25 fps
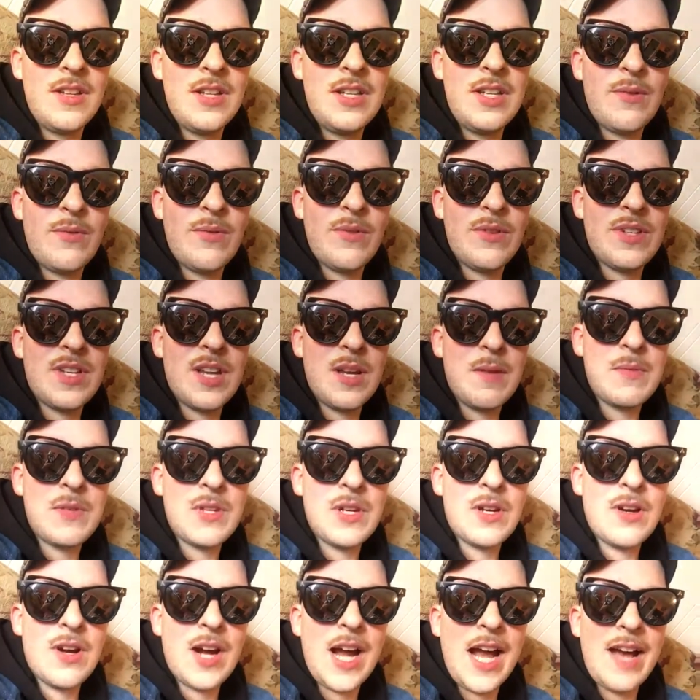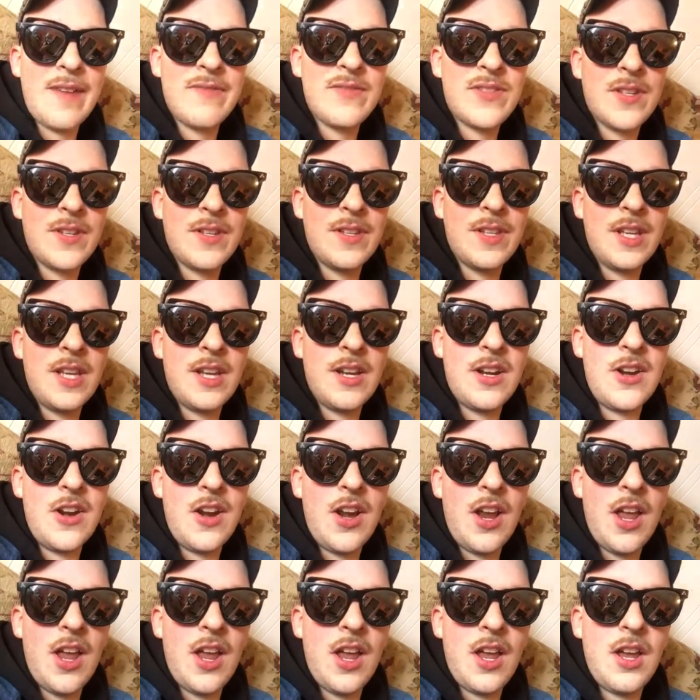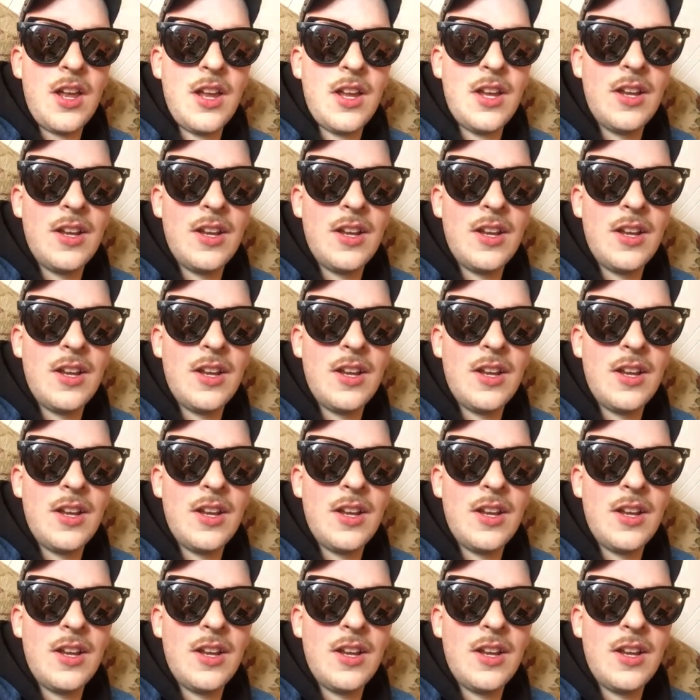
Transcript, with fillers: different types of graphs on the internet,